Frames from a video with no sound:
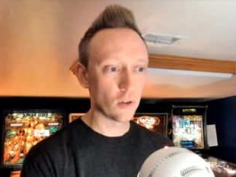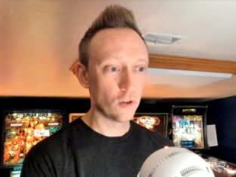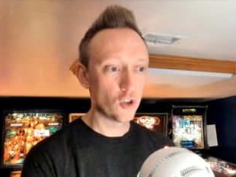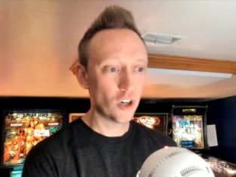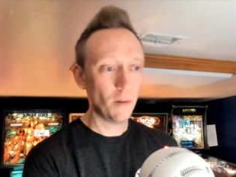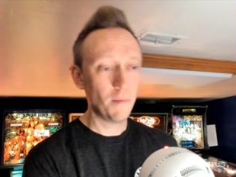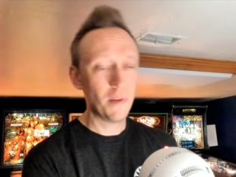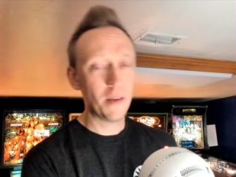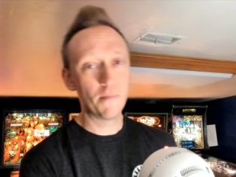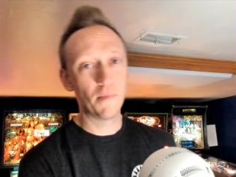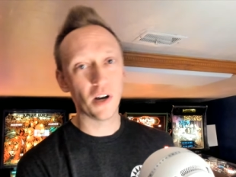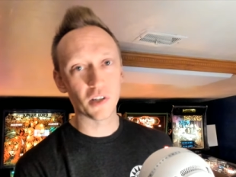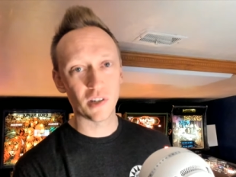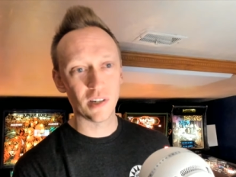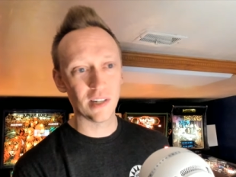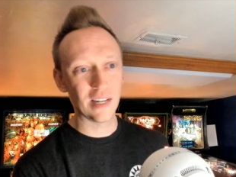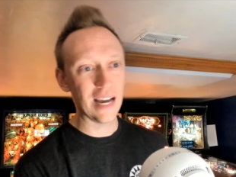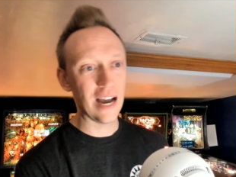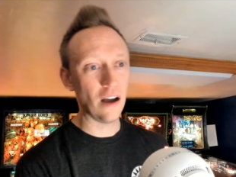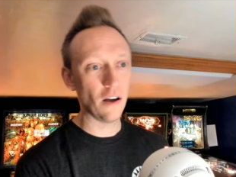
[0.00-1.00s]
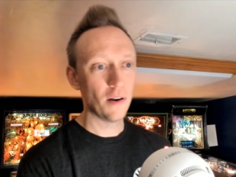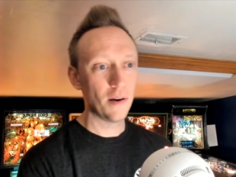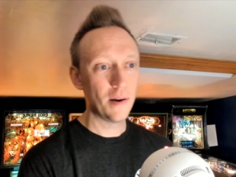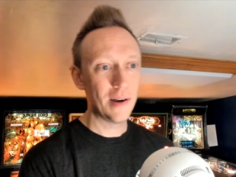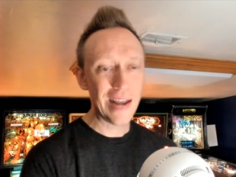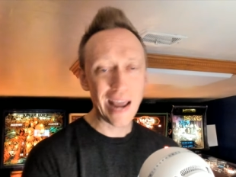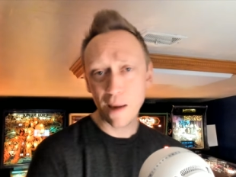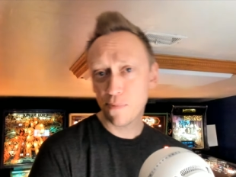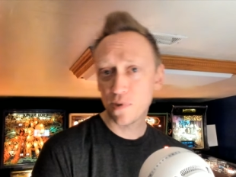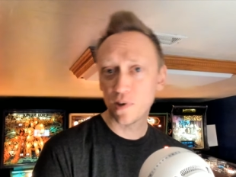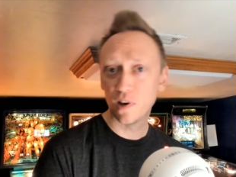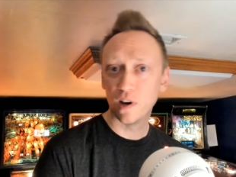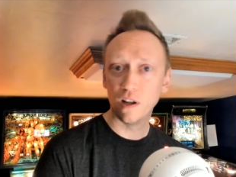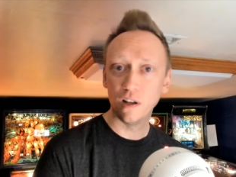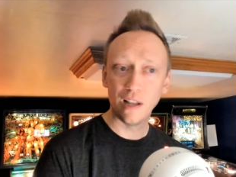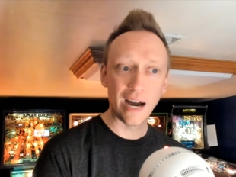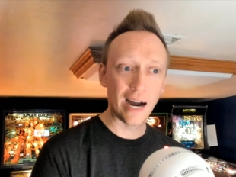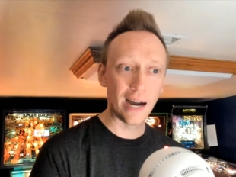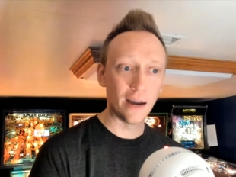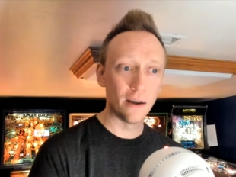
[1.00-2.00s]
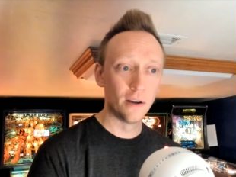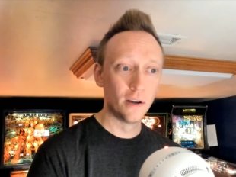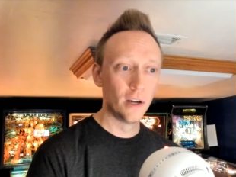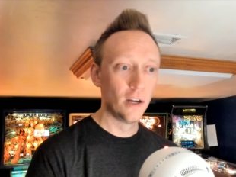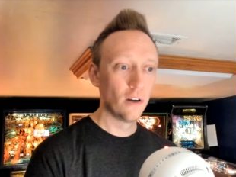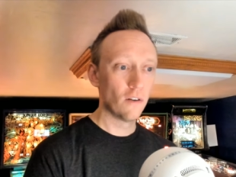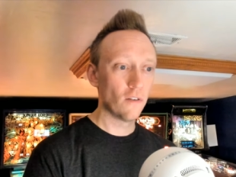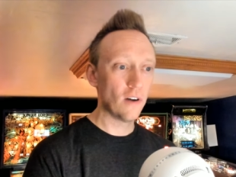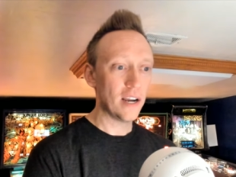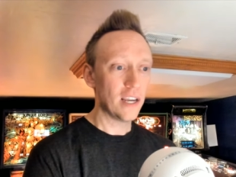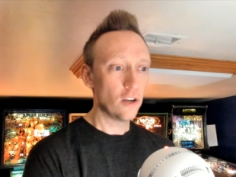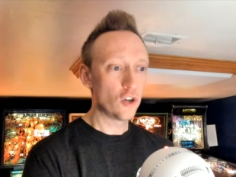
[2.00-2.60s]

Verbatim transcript: You shouldn't be busting out naphtha a lot, right?